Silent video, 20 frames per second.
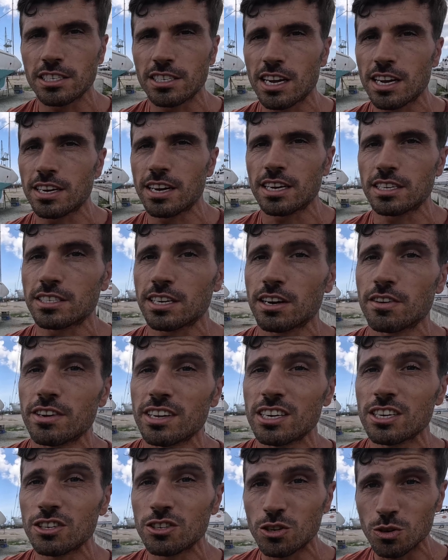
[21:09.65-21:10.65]
Is not
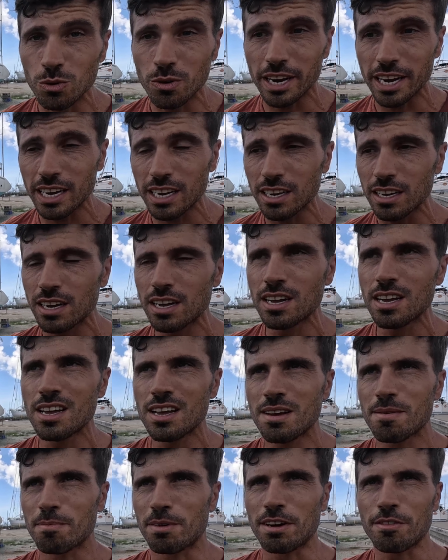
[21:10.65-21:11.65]
necessarily the doing,
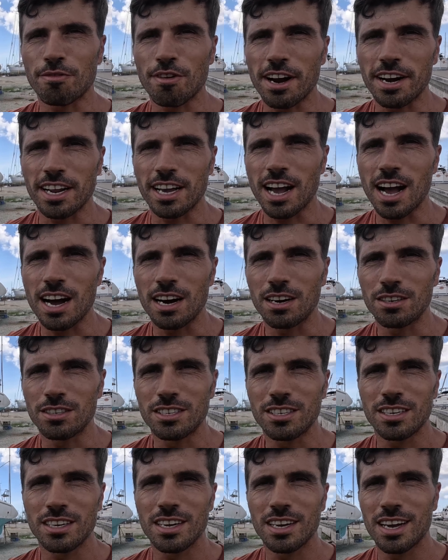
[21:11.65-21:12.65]
but the finding
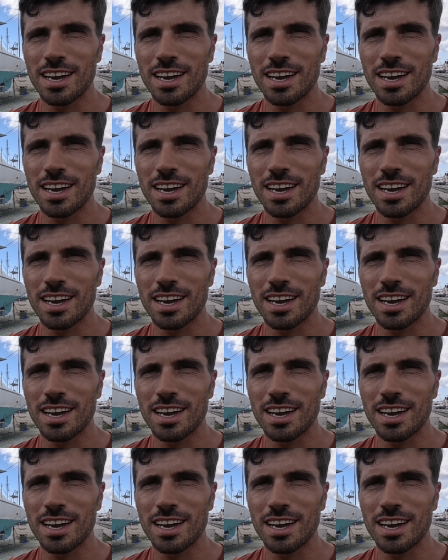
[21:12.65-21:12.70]
out